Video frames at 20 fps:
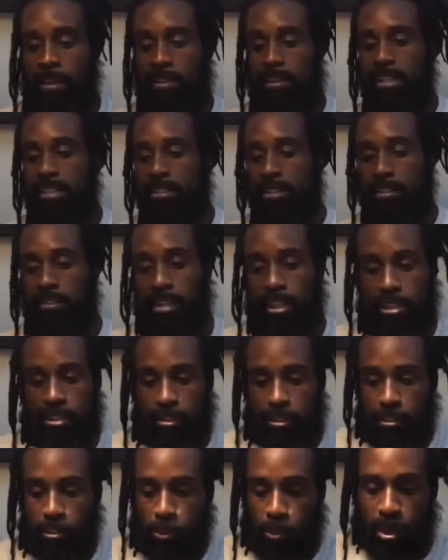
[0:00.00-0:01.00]
these are
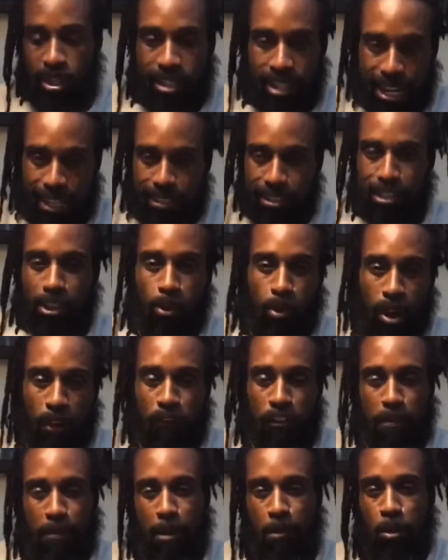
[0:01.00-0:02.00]
the three that I took away from it.